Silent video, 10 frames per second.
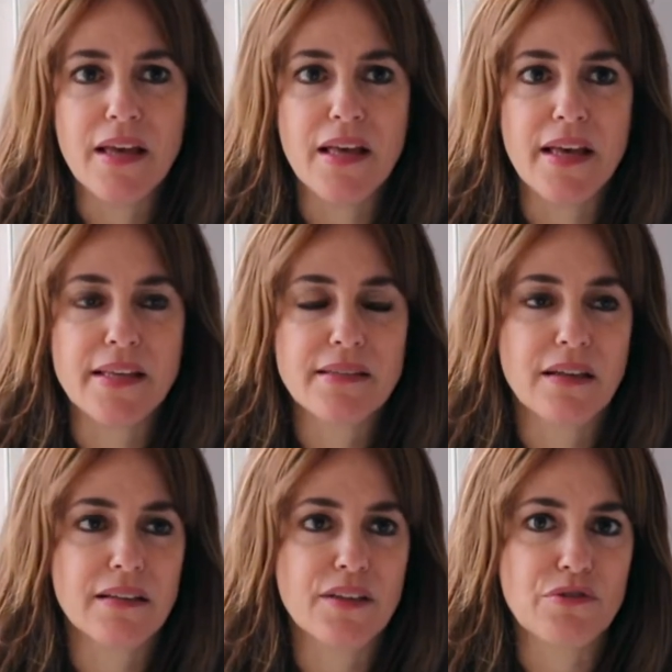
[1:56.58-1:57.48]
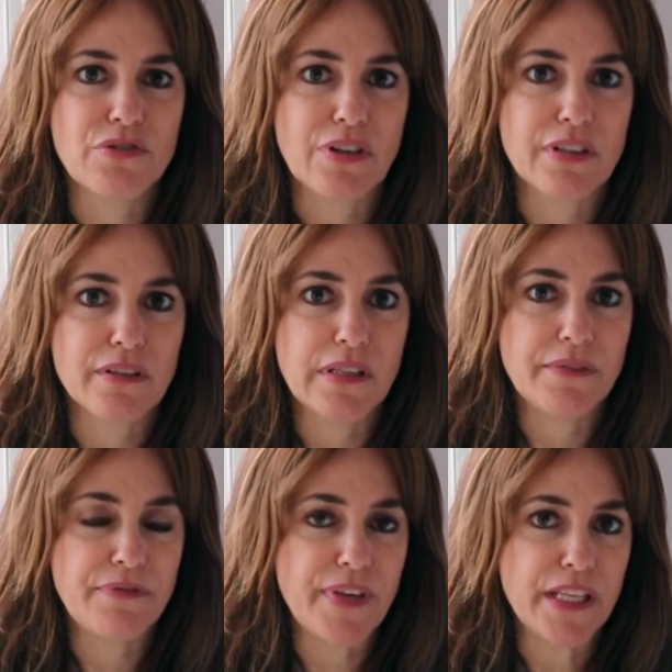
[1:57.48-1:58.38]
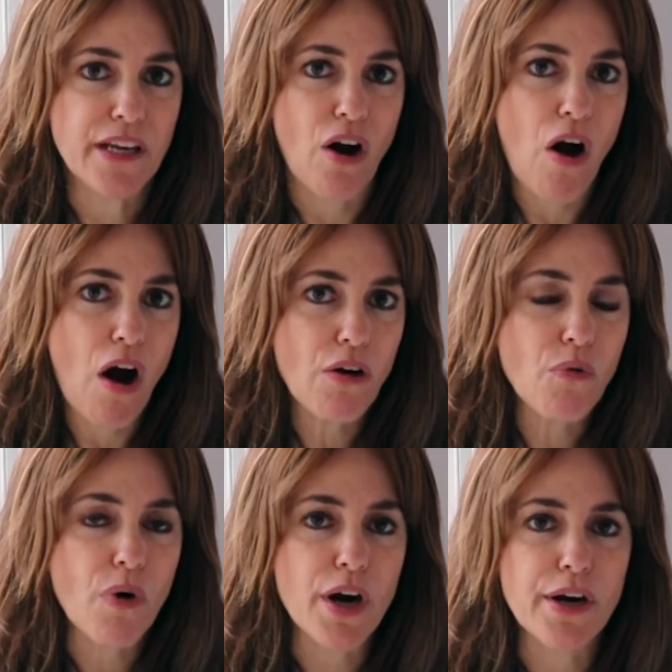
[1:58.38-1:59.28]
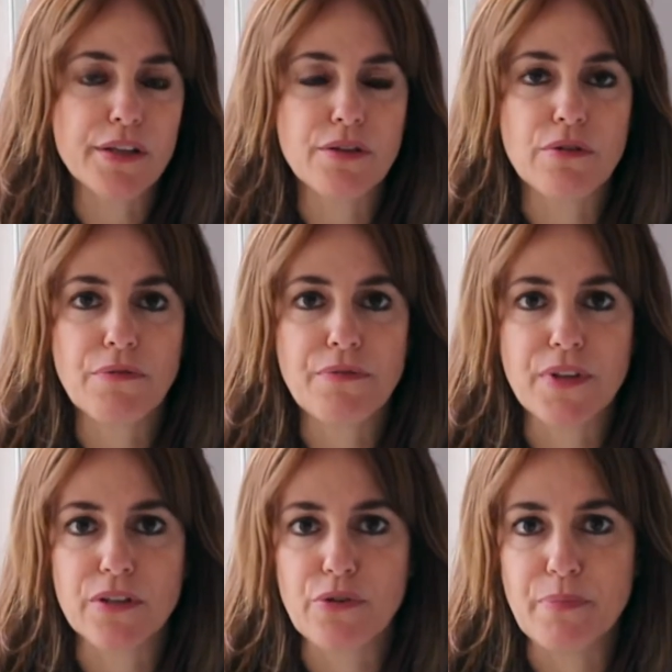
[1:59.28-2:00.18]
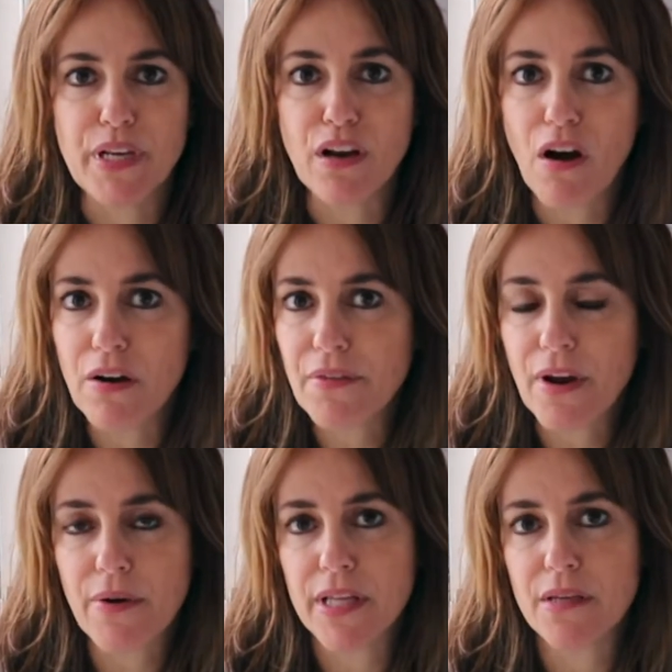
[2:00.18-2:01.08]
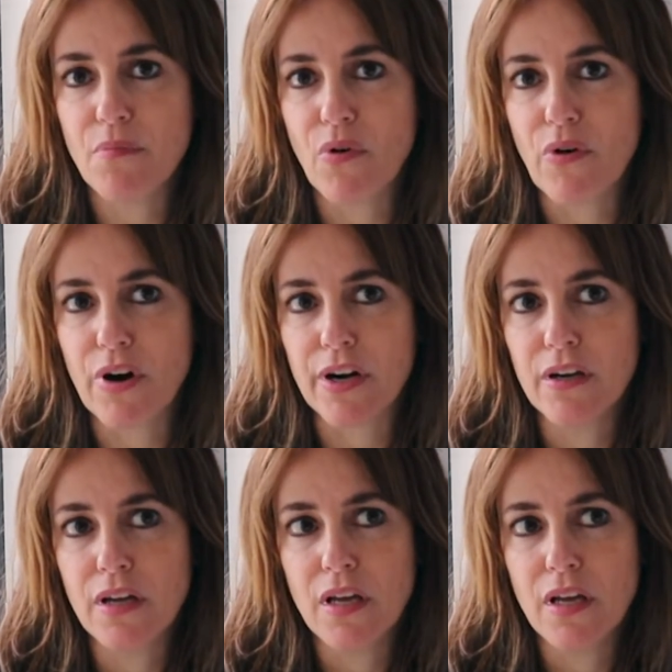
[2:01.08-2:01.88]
Suddenly you start feeling awkward, you don't feel you belong there anymore.